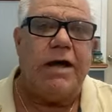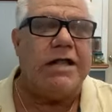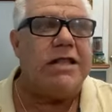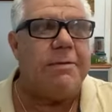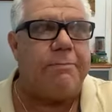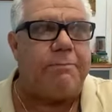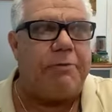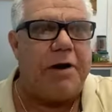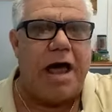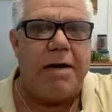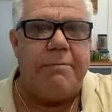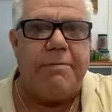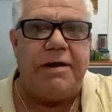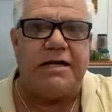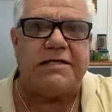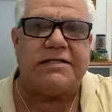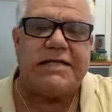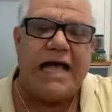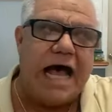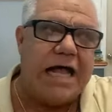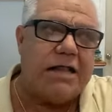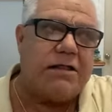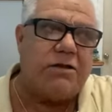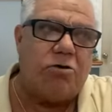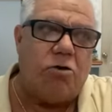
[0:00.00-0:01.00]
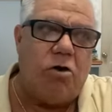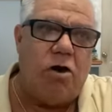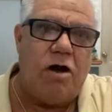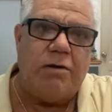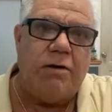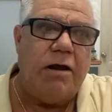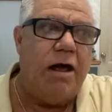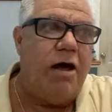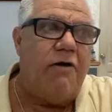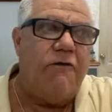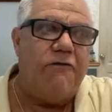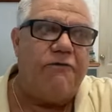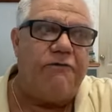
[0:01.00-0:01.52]
When the prime minister had to
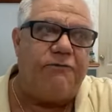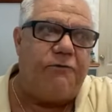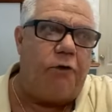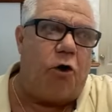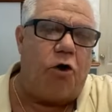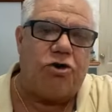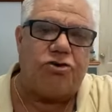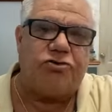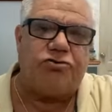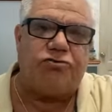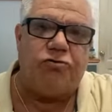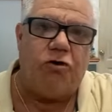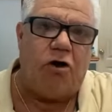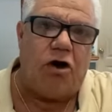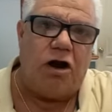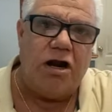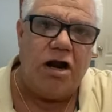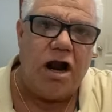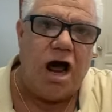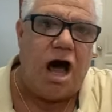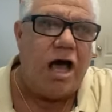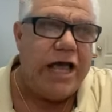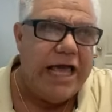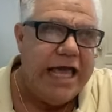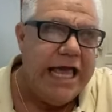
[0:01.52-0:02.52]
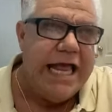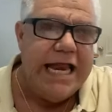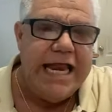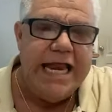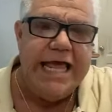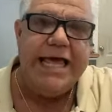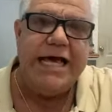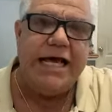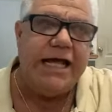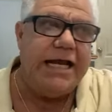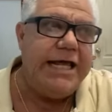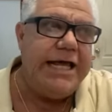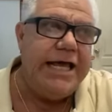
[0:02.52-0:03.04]
go and force through a law
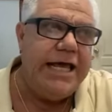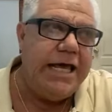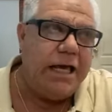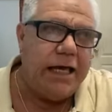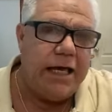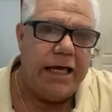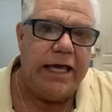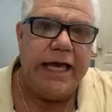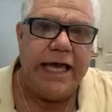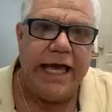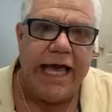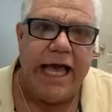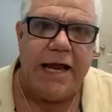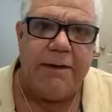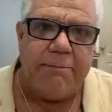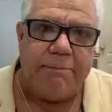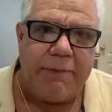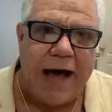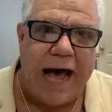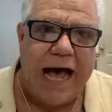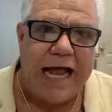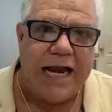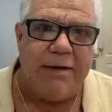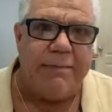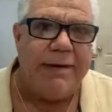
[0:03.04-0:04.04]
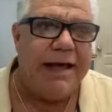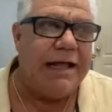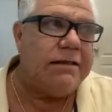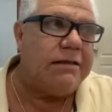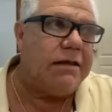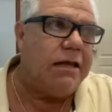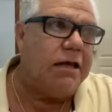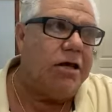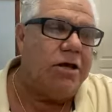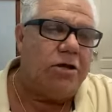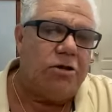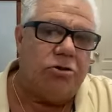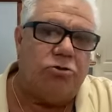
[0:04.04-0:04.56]
illegally in
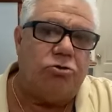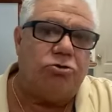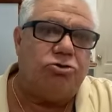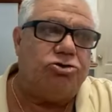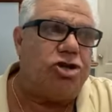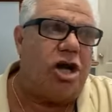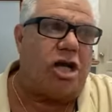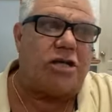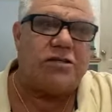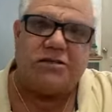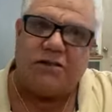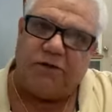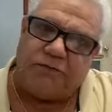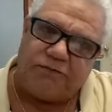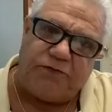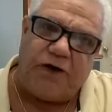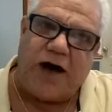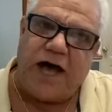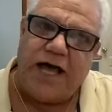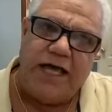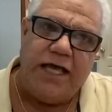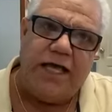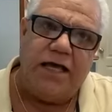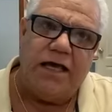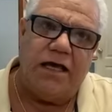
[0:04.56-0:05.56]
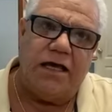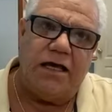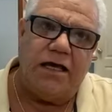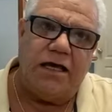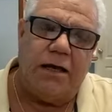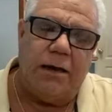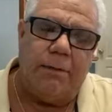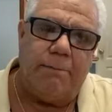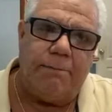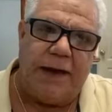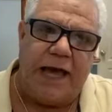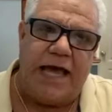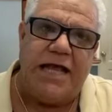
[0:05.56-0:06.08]
parliament to justify
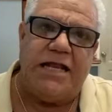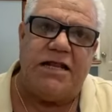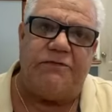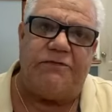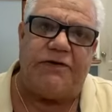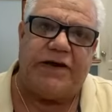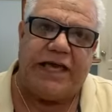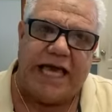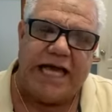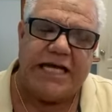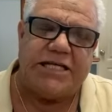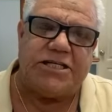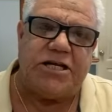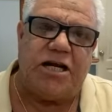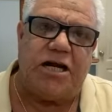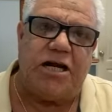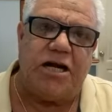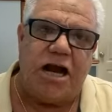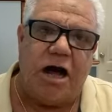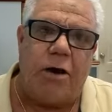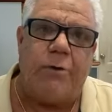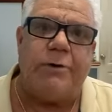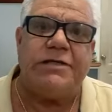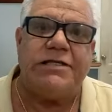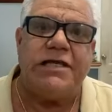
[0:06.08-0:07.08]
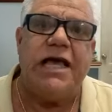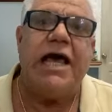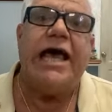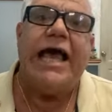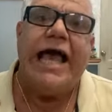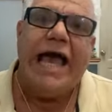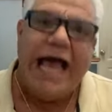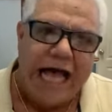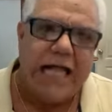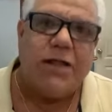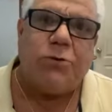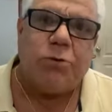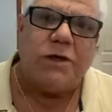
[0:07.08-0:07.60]
paying the vacation allowance,
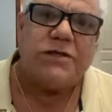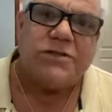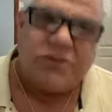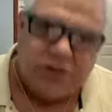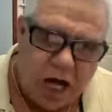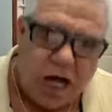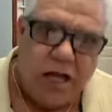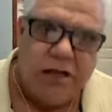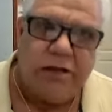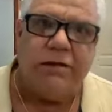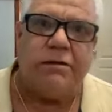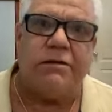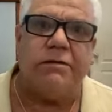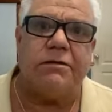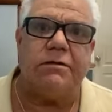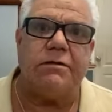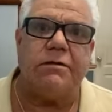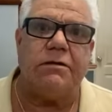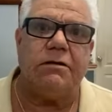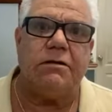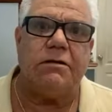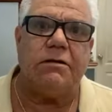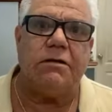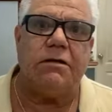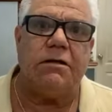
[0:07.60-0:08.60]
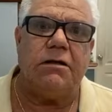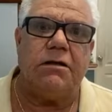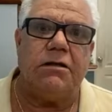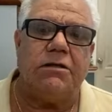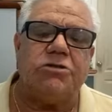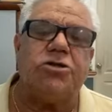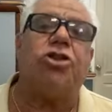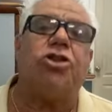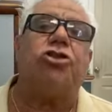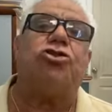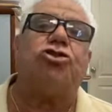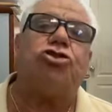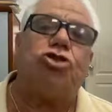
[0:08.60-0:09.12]
it was done.
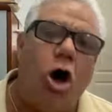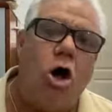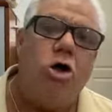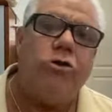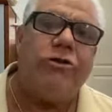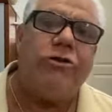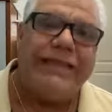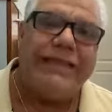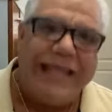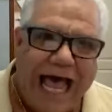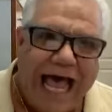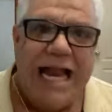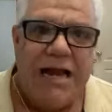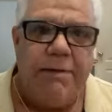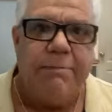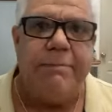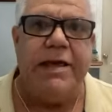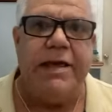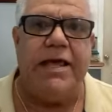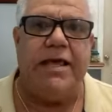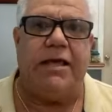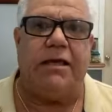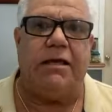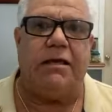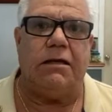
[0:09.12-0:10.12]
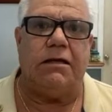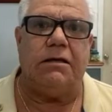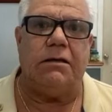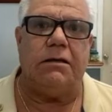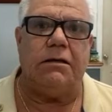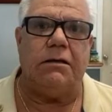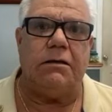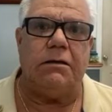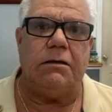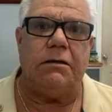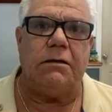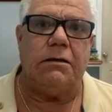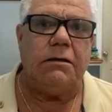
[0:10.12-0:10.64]
So don't tell me
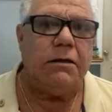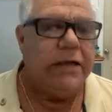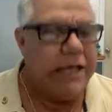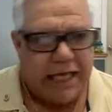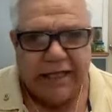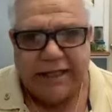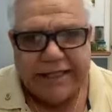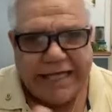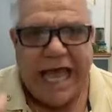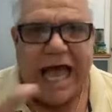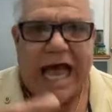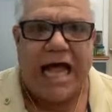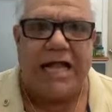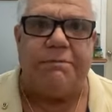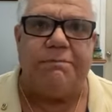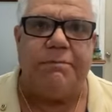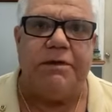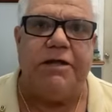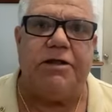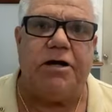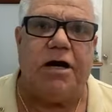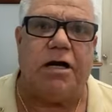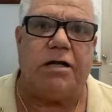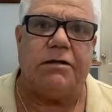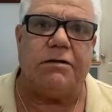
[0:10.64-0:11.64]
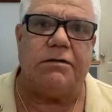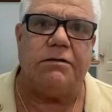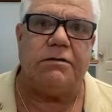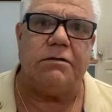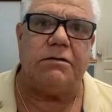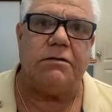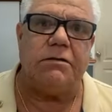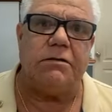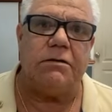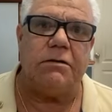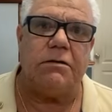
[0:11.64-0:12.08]
it can't be done.